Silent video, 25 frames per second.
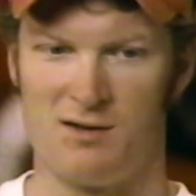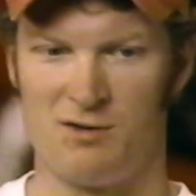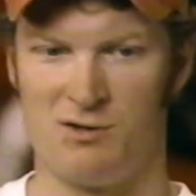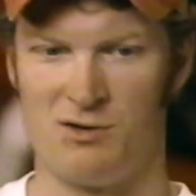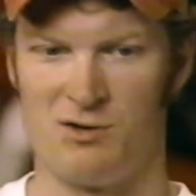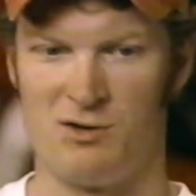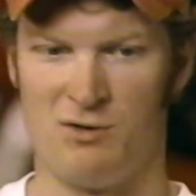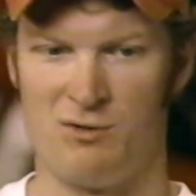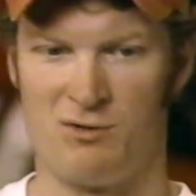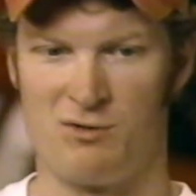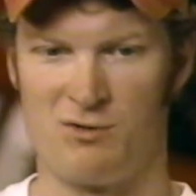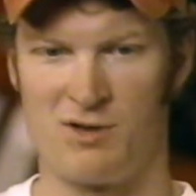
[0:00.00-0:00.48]

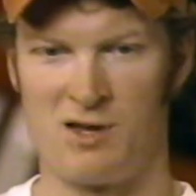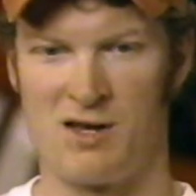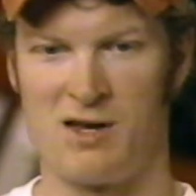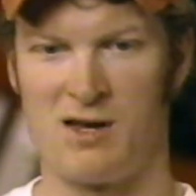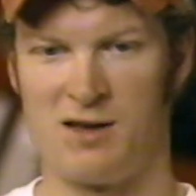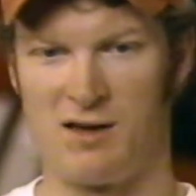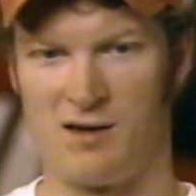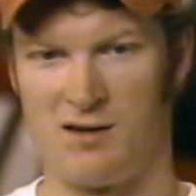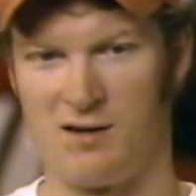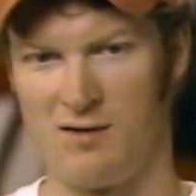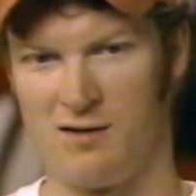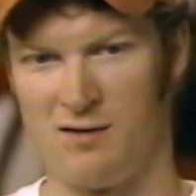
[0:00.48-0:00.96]
you
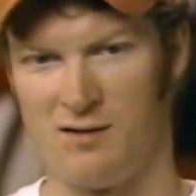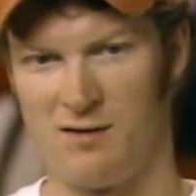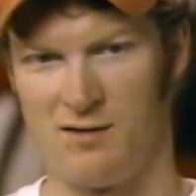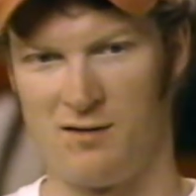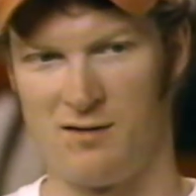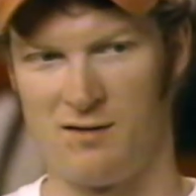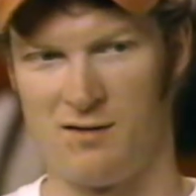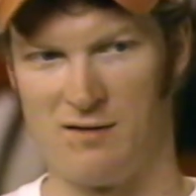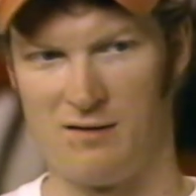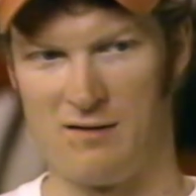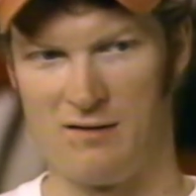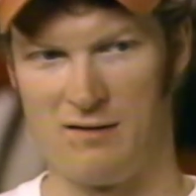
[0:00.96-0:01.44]
think
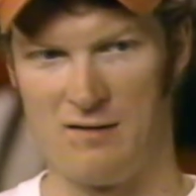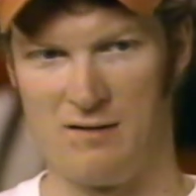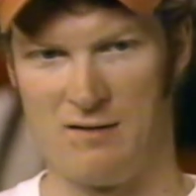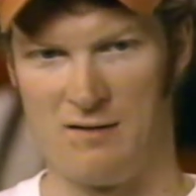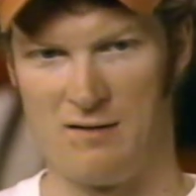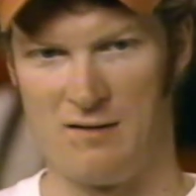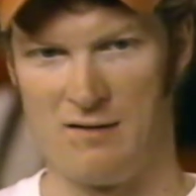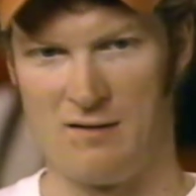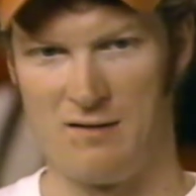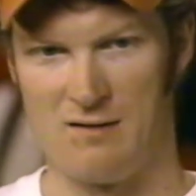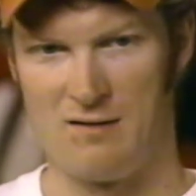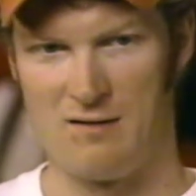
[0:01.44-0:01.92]

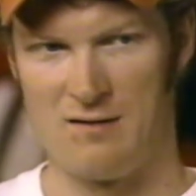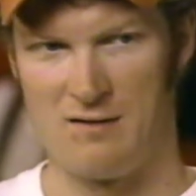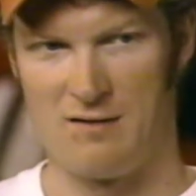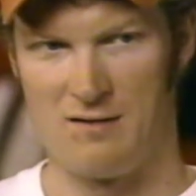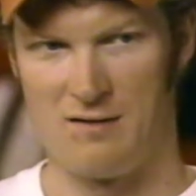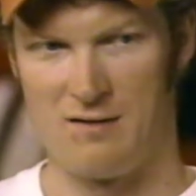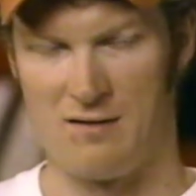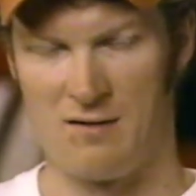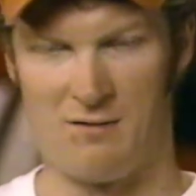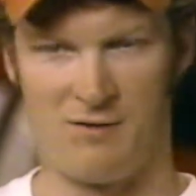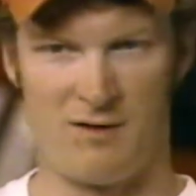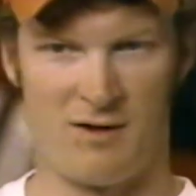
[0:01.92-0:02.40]

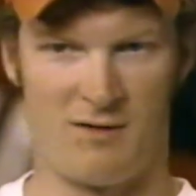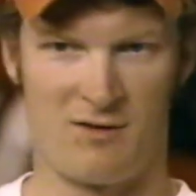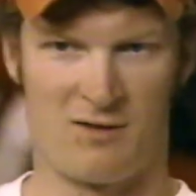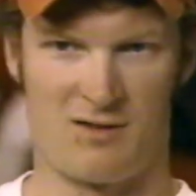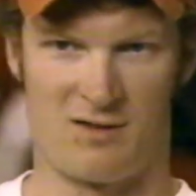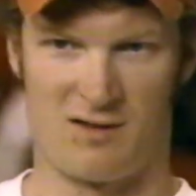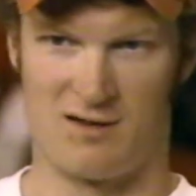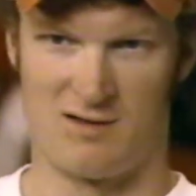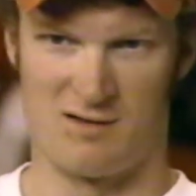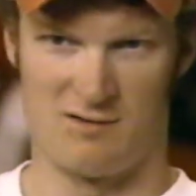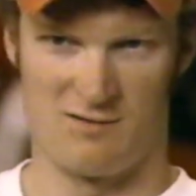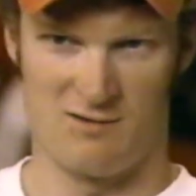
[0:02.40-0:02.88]
of
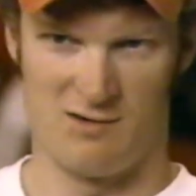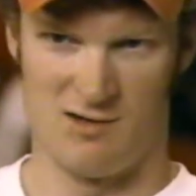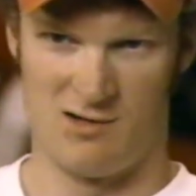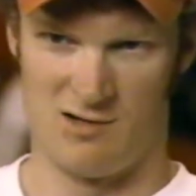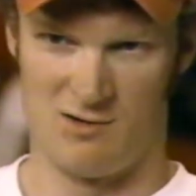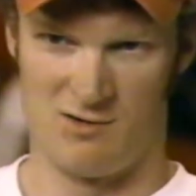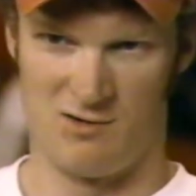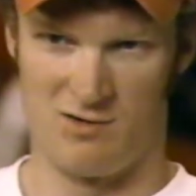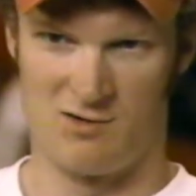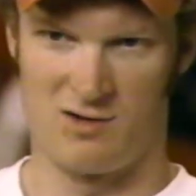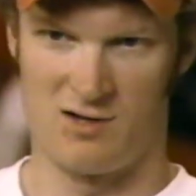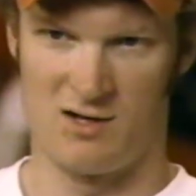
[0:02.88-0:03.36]
everything. You
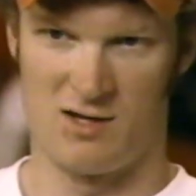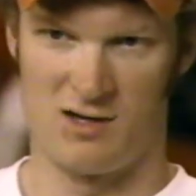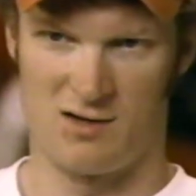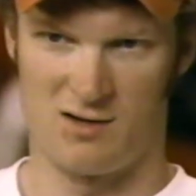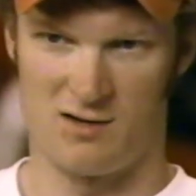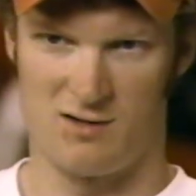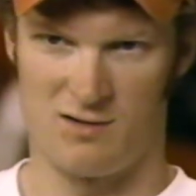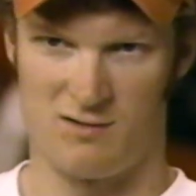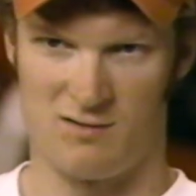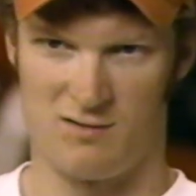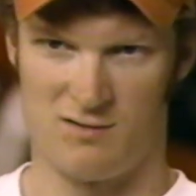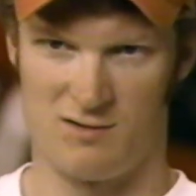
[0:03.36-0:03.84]
know, you think
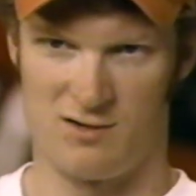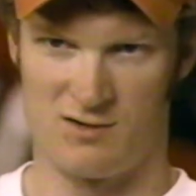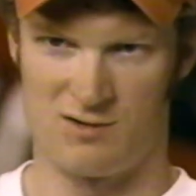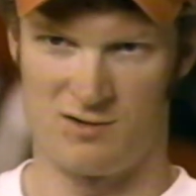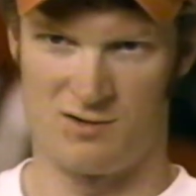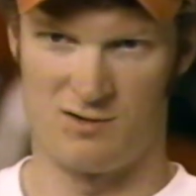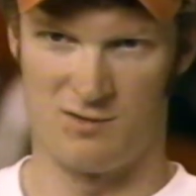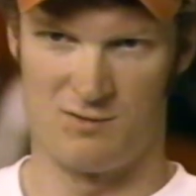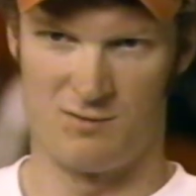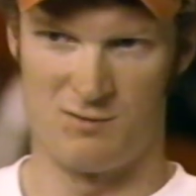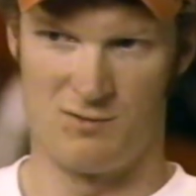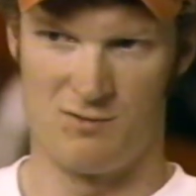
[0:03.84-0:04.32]
this
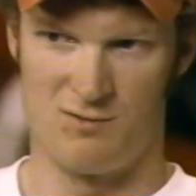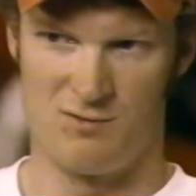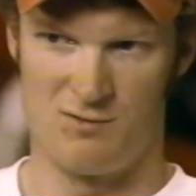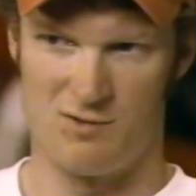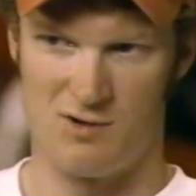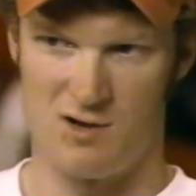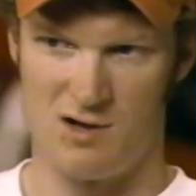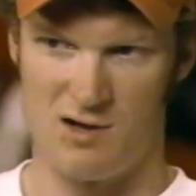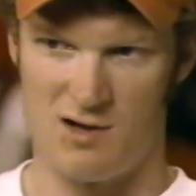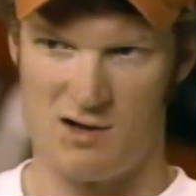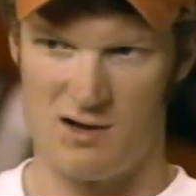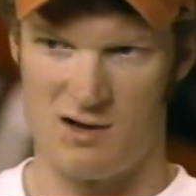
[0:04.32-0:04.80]
could,
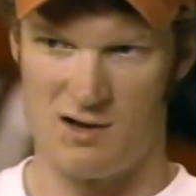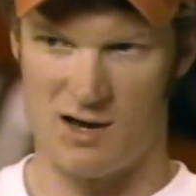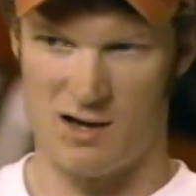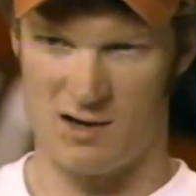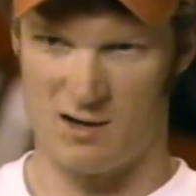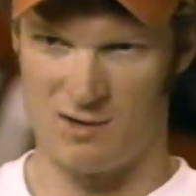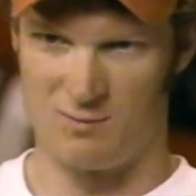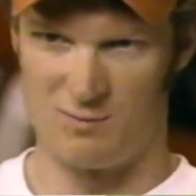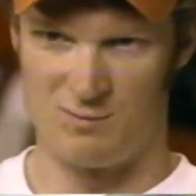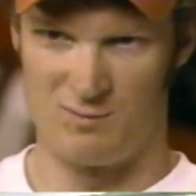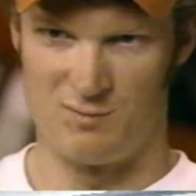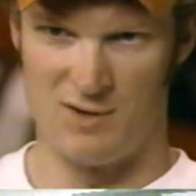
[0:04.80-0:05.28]
I
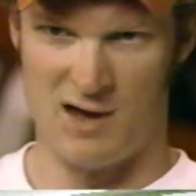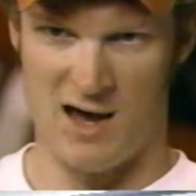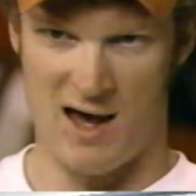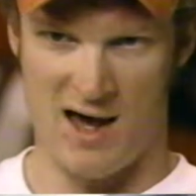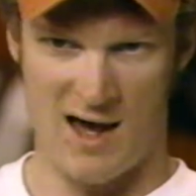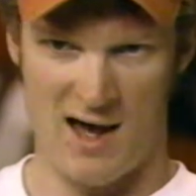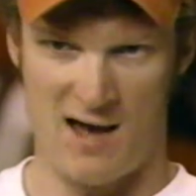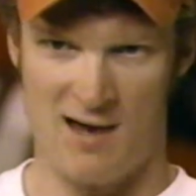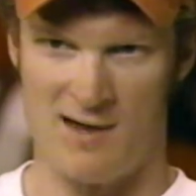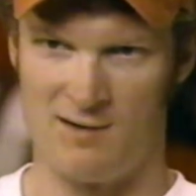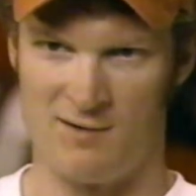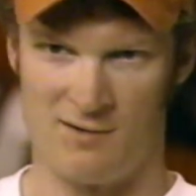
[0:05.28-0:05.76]
could
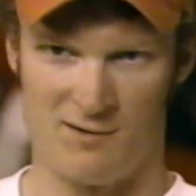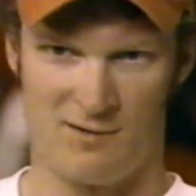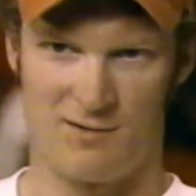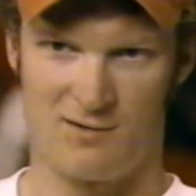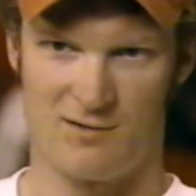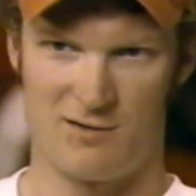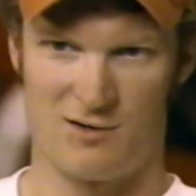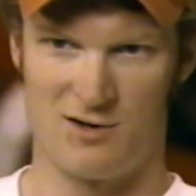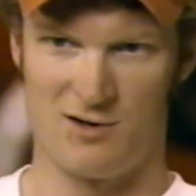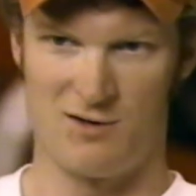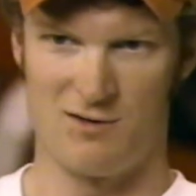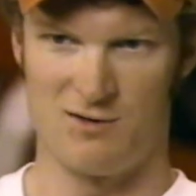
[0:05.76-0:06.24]
die here.
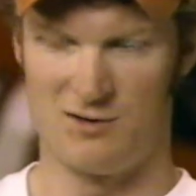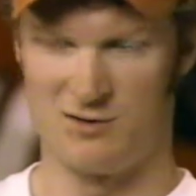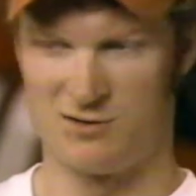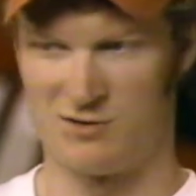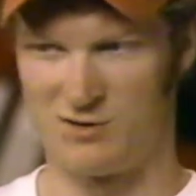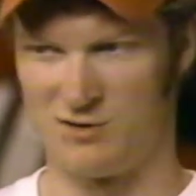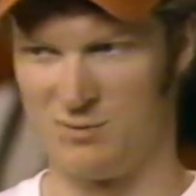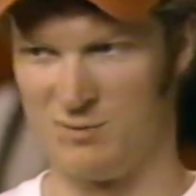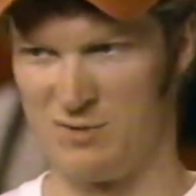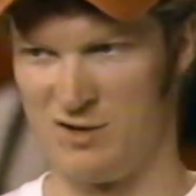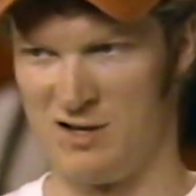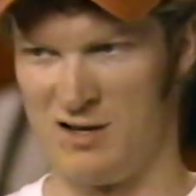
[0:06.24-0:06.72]
You know, this
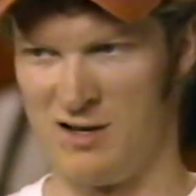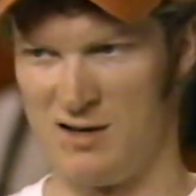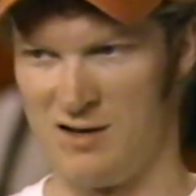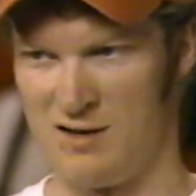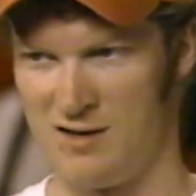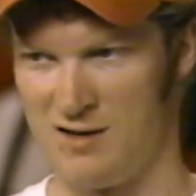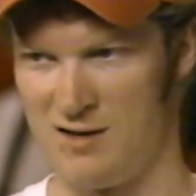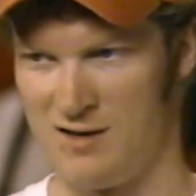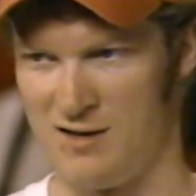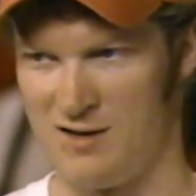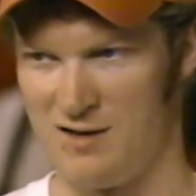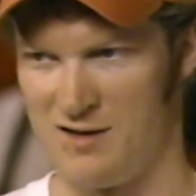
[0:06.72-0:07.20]
could be,
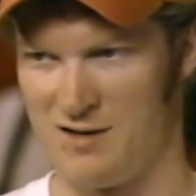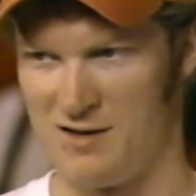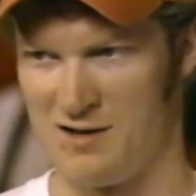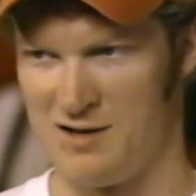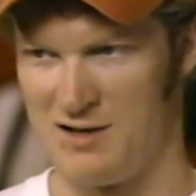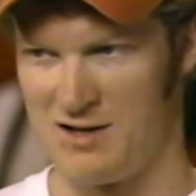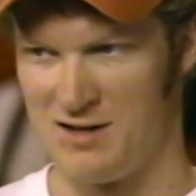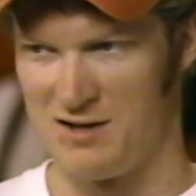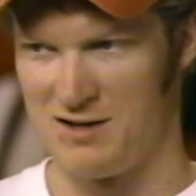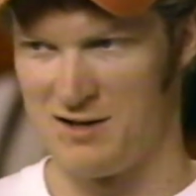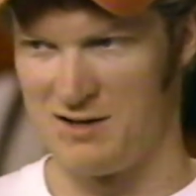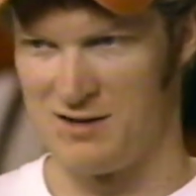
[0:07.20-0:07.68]

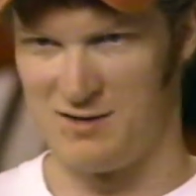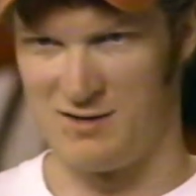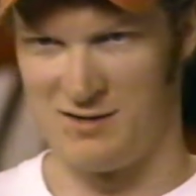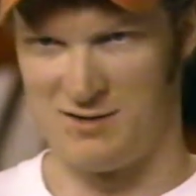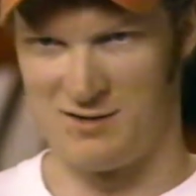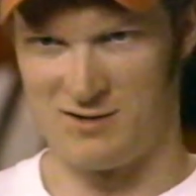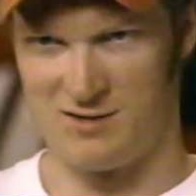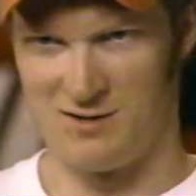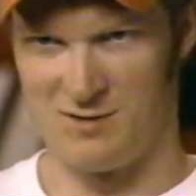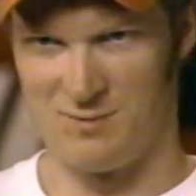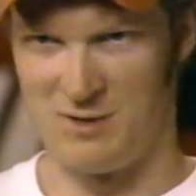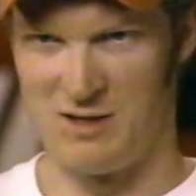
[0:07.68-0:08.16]

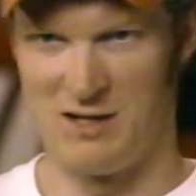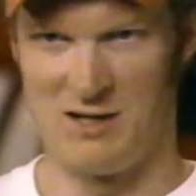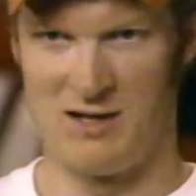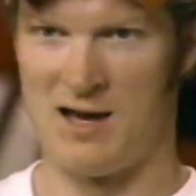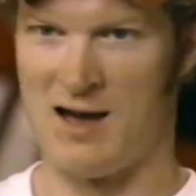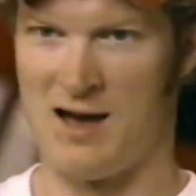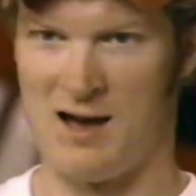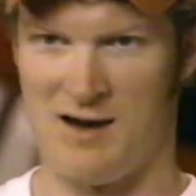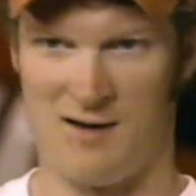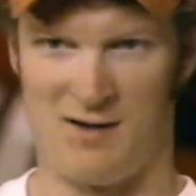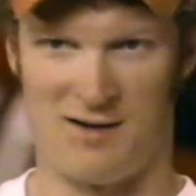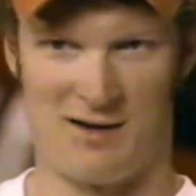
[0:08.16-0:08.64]
this could be
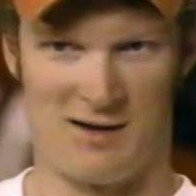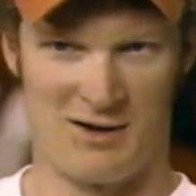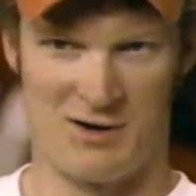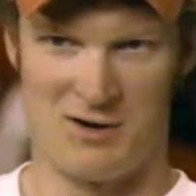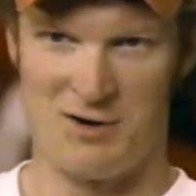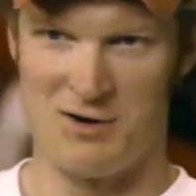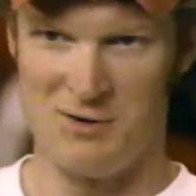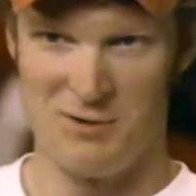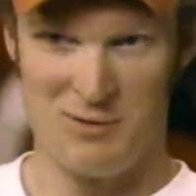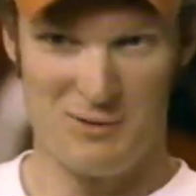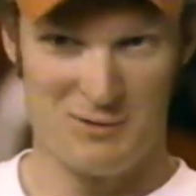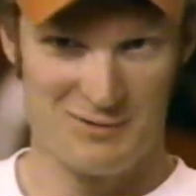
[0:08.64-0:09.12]
how I
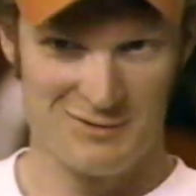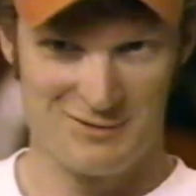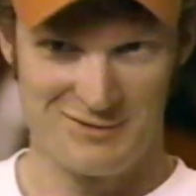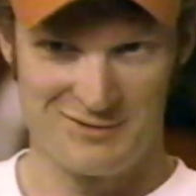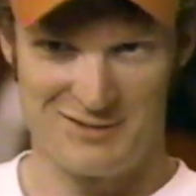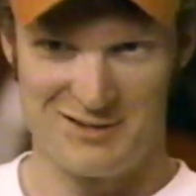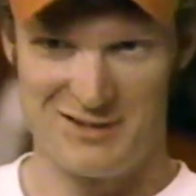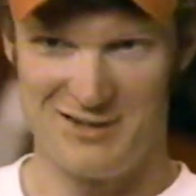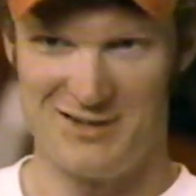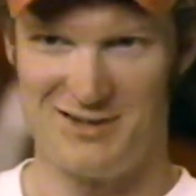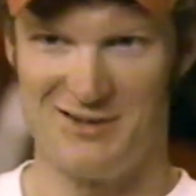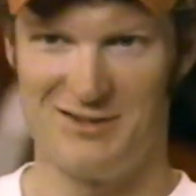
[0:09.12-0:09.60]
go.
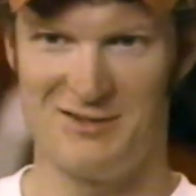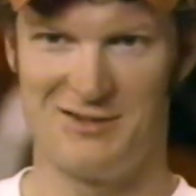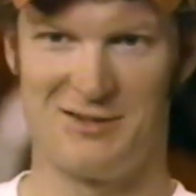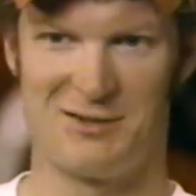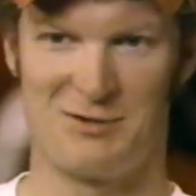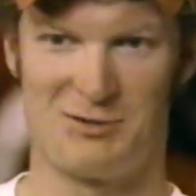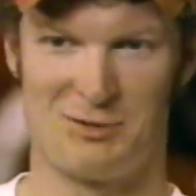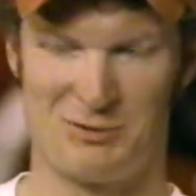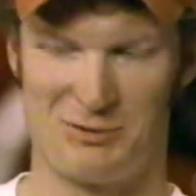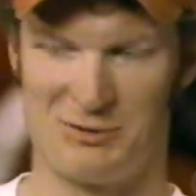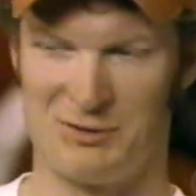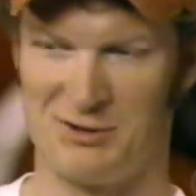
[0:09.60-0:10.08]
You know,
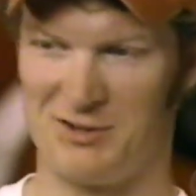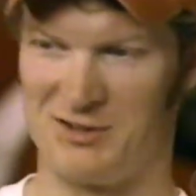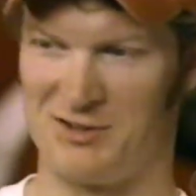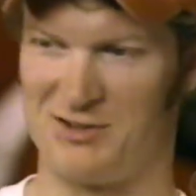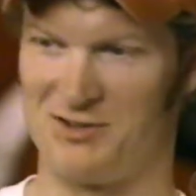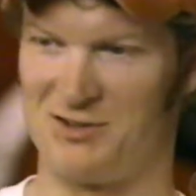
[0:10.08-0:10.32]
this would really